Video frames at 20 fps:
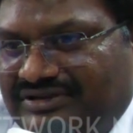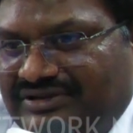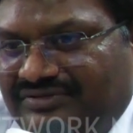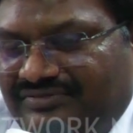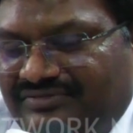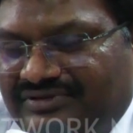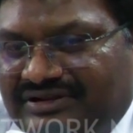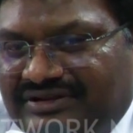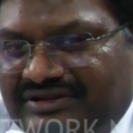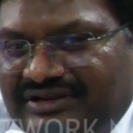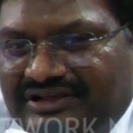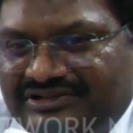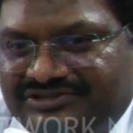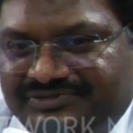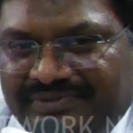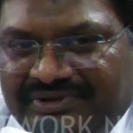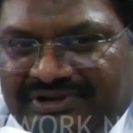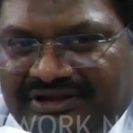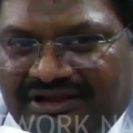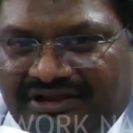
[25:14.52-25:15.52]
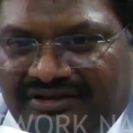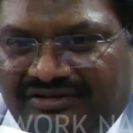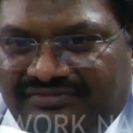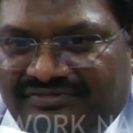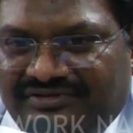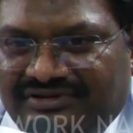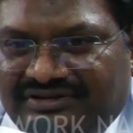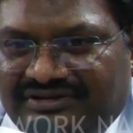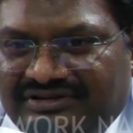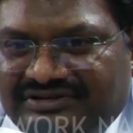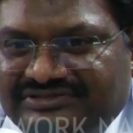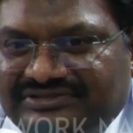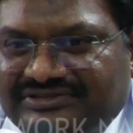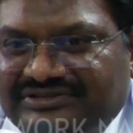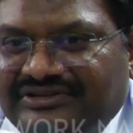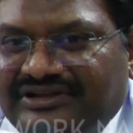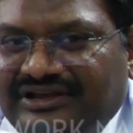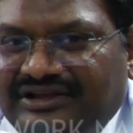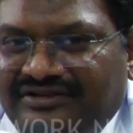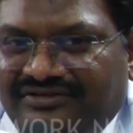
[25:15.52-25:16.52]
where in XP95 it has a
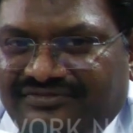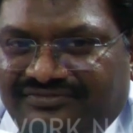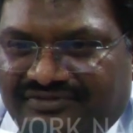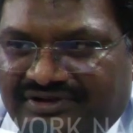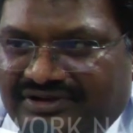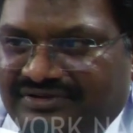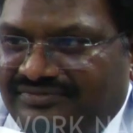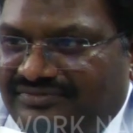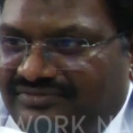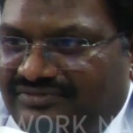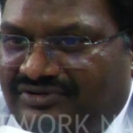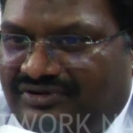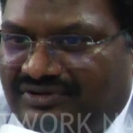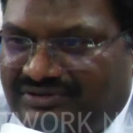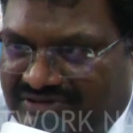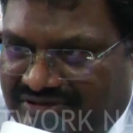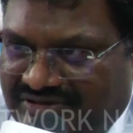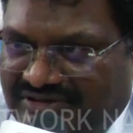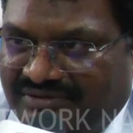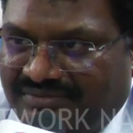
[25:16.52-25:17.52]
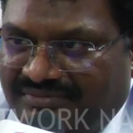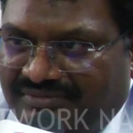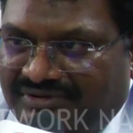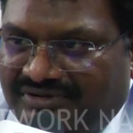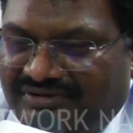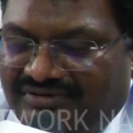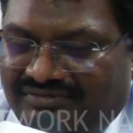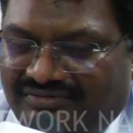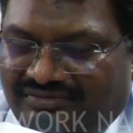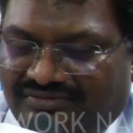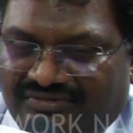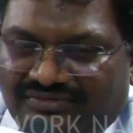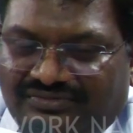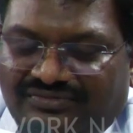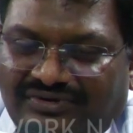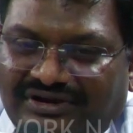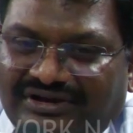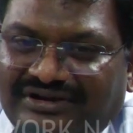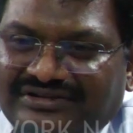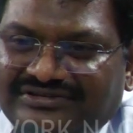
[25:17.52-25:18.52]
95 octane number. So
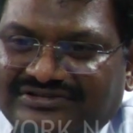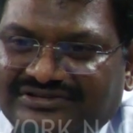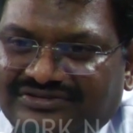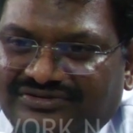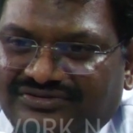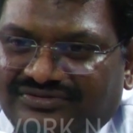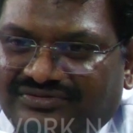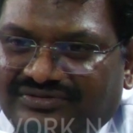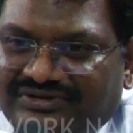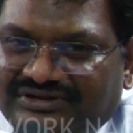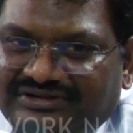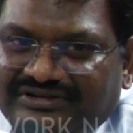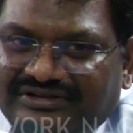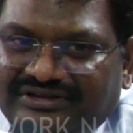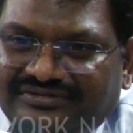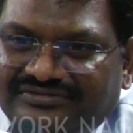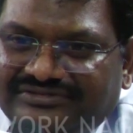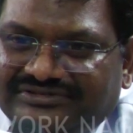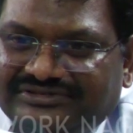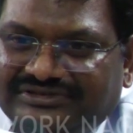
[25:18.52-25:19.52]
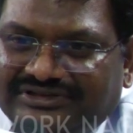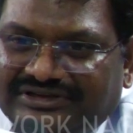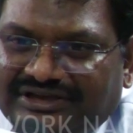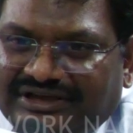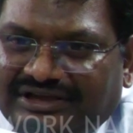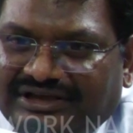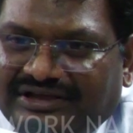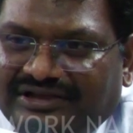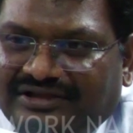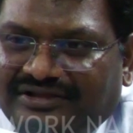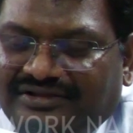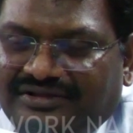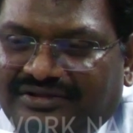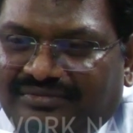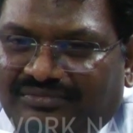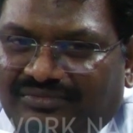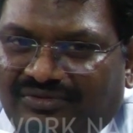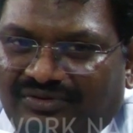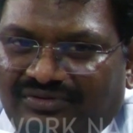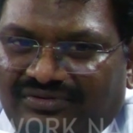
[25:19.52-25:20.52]
what does it do? It gives the
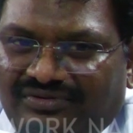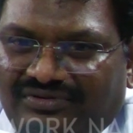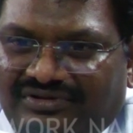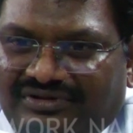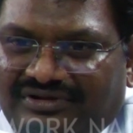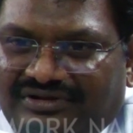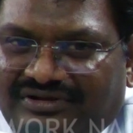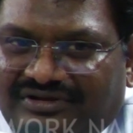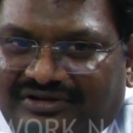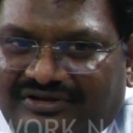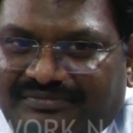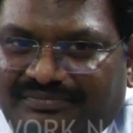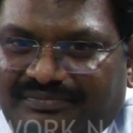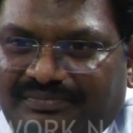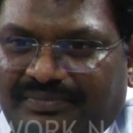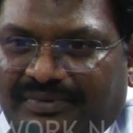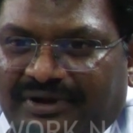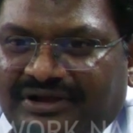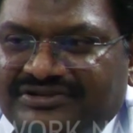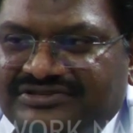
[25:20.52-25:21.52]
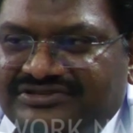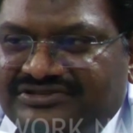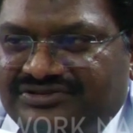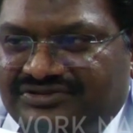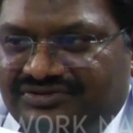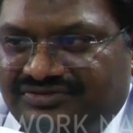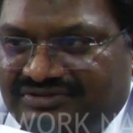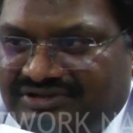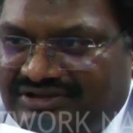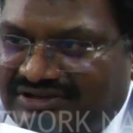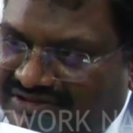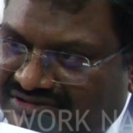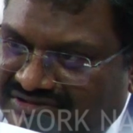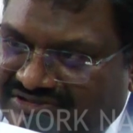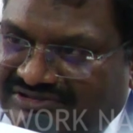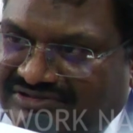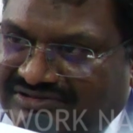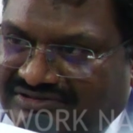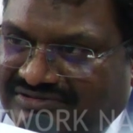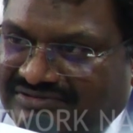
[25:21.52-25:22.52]
more punch to the
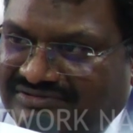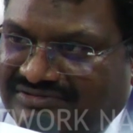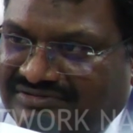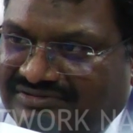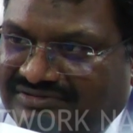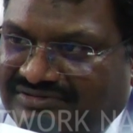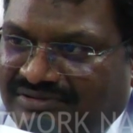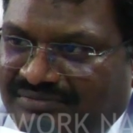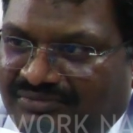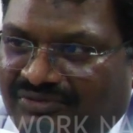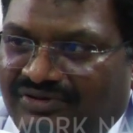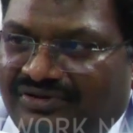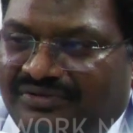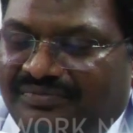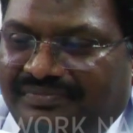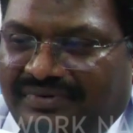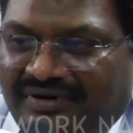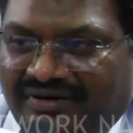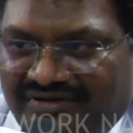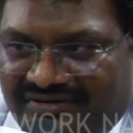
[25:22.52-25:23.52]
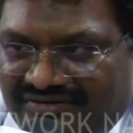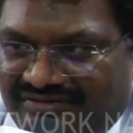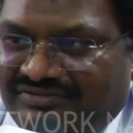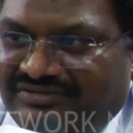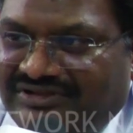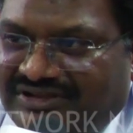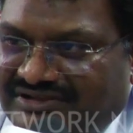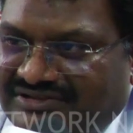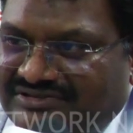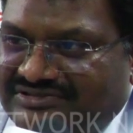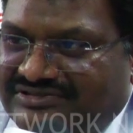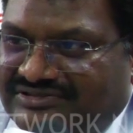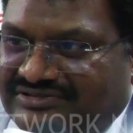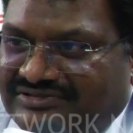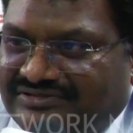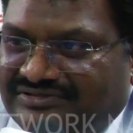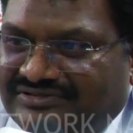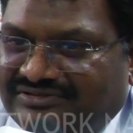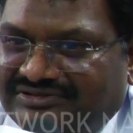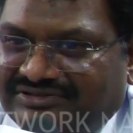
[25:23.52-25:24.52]
engine, the more power to the engine,
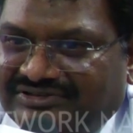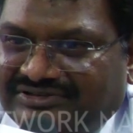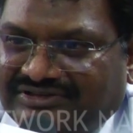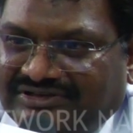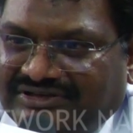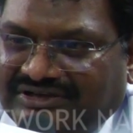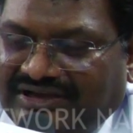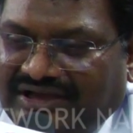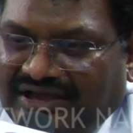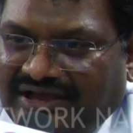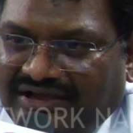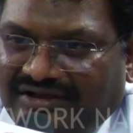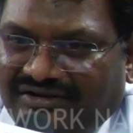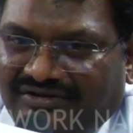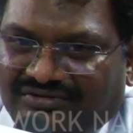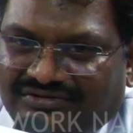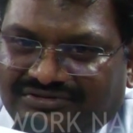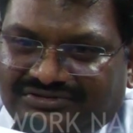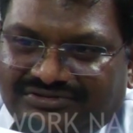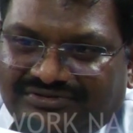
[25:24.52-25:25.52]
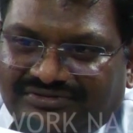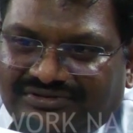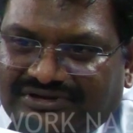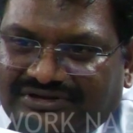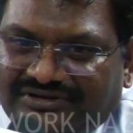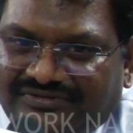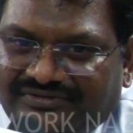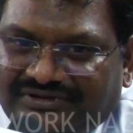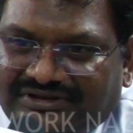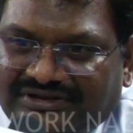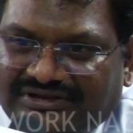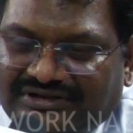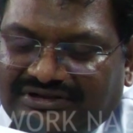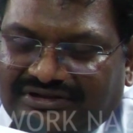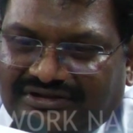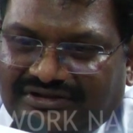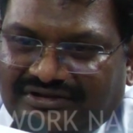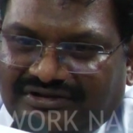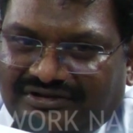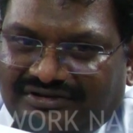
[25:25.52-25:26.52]
and also it will
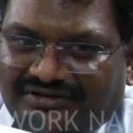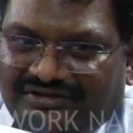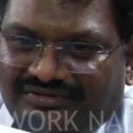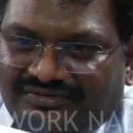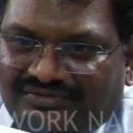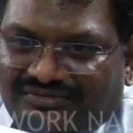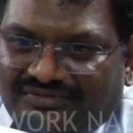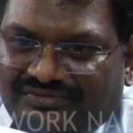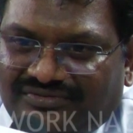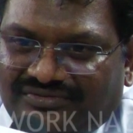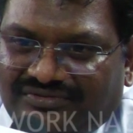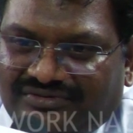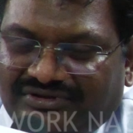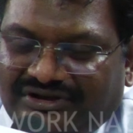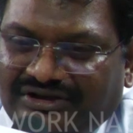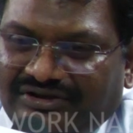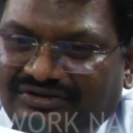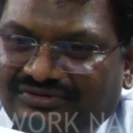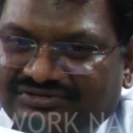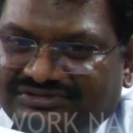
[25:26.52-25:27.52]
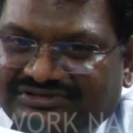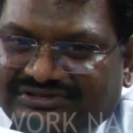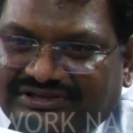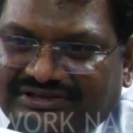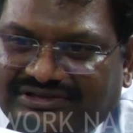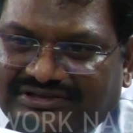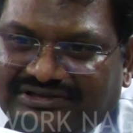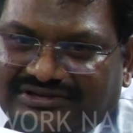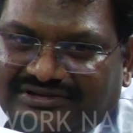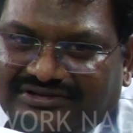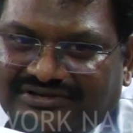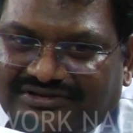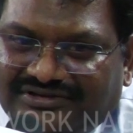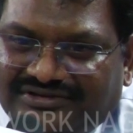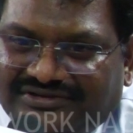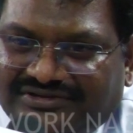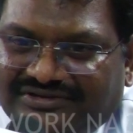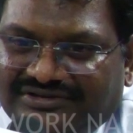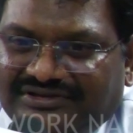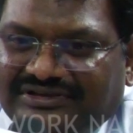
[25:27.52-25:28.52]
no reduce the
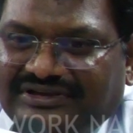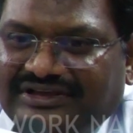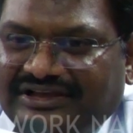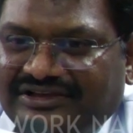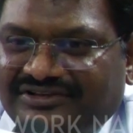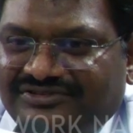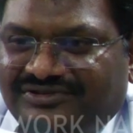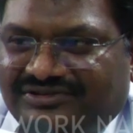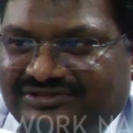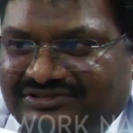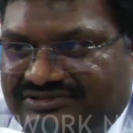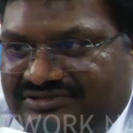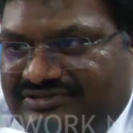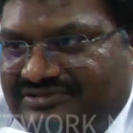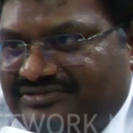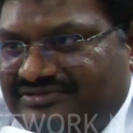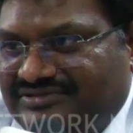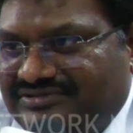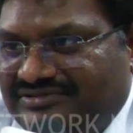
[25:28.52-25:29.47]
exhaust